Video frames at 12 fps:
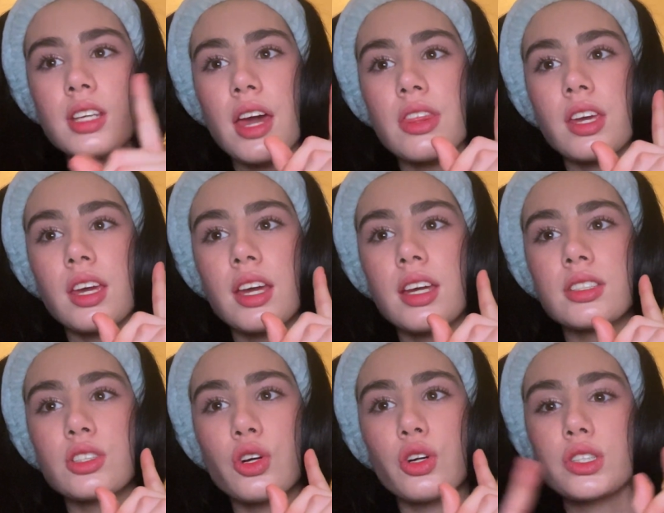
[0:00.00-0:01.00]
I think it's
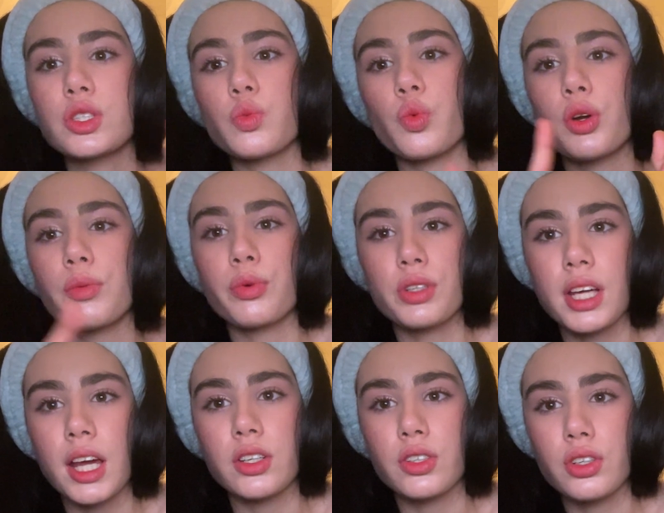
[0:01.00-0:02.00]
her sworn
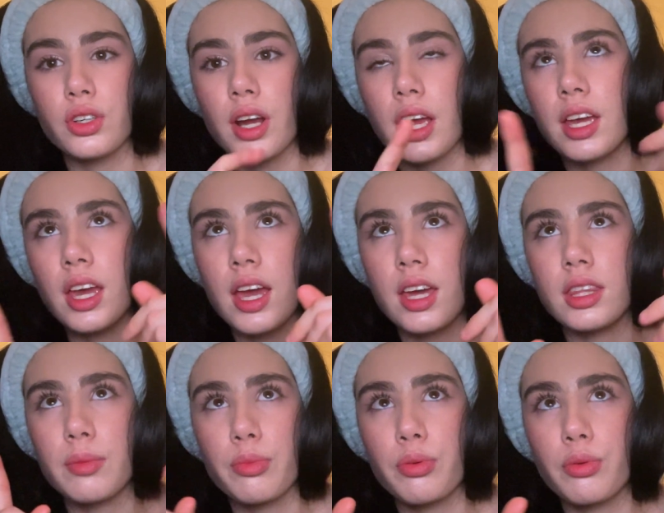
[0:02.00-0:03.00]
protector, aka the
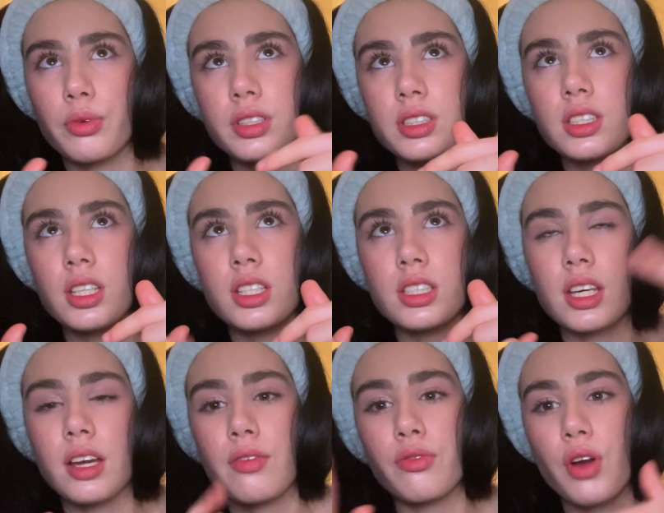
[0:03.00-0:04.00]
prince's
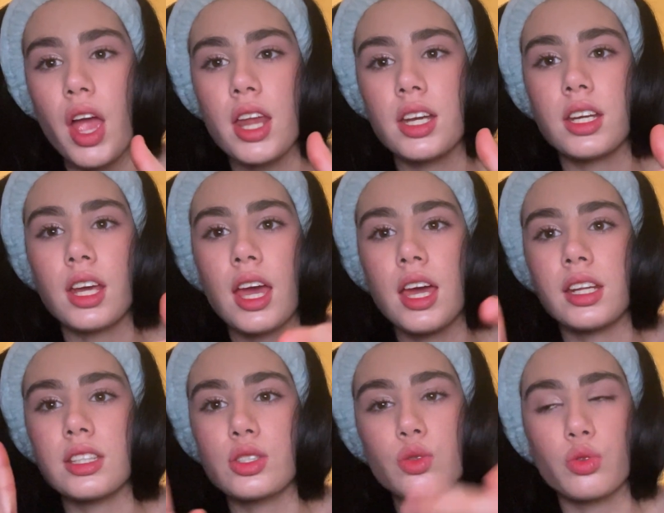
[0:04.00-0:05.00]
like friend
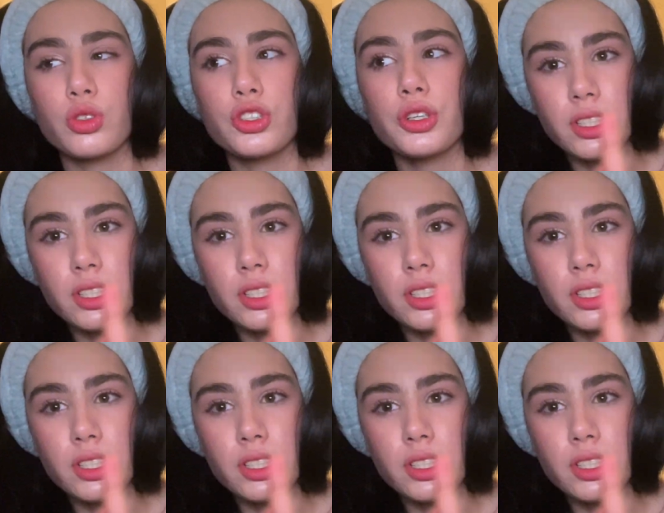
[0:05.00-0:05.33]
and soldier.